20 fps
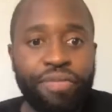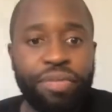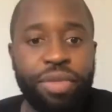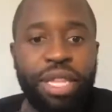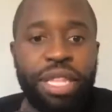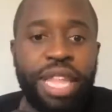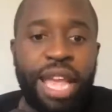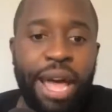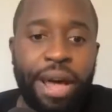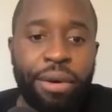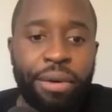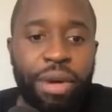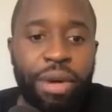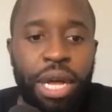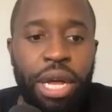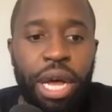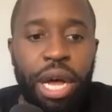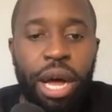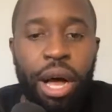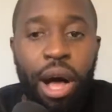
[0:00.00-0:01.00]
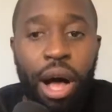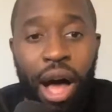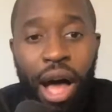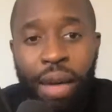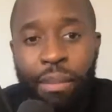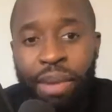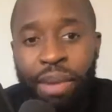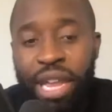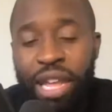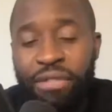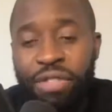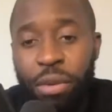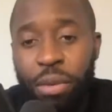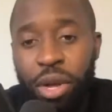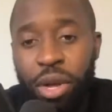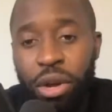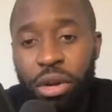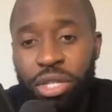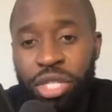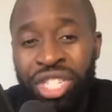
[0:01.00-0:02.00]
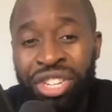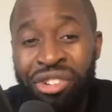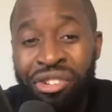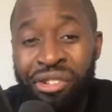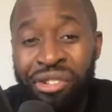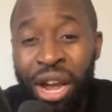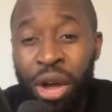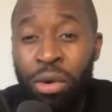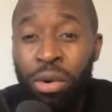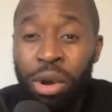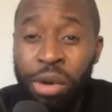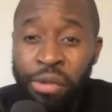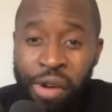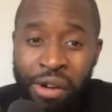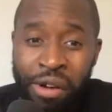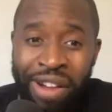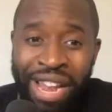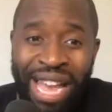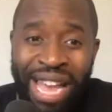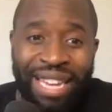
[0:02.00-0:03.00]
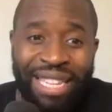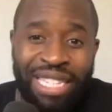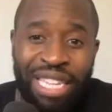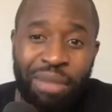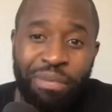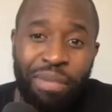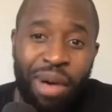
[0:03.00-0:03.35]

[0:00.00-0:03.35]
Now, I believe that we consciously create all of our reality,